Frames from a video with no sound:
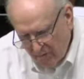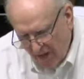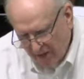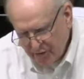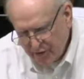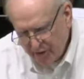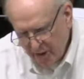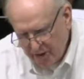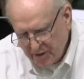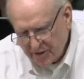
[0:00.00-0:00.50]

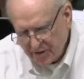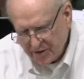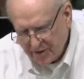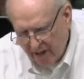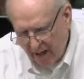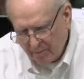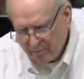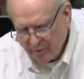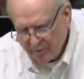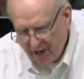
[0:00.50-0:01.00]
that Jesus
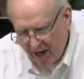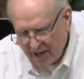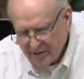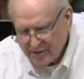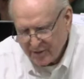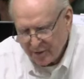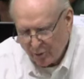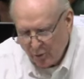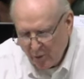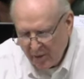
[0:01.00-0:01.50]
came to die
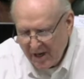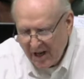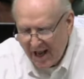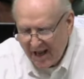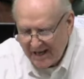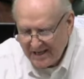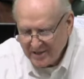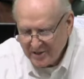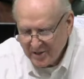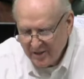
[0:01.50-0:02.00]
is to
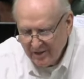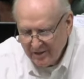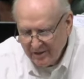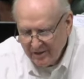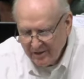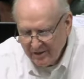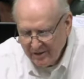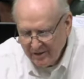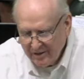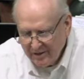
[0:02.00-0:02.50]
create
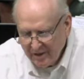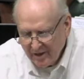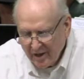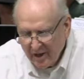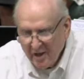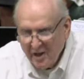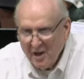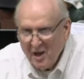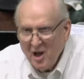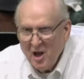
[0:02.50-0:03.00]

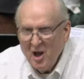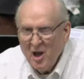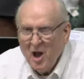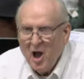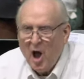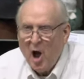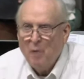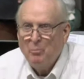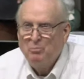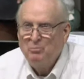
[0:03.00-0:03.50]

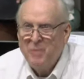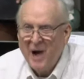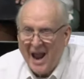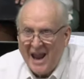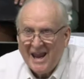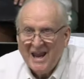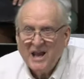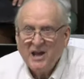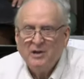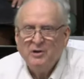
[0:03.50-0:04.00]
a
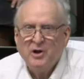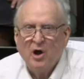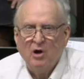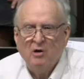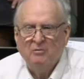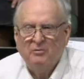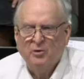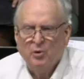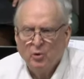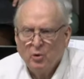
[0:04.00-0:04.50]
band
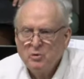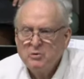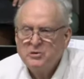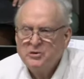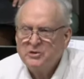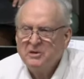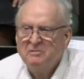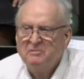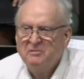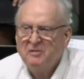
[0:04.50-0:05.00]
of
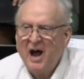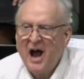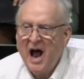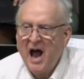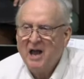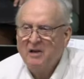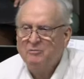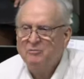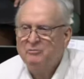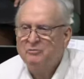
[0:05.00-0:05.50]

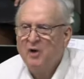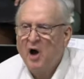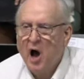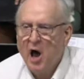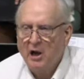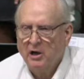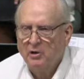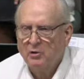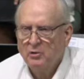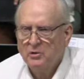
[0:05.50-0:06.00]
crucified
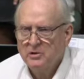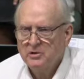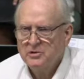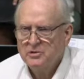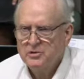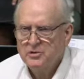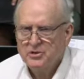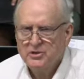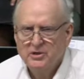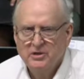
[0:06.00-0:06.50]

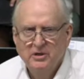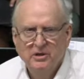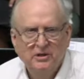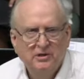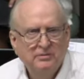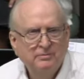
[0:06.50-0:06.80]
followers.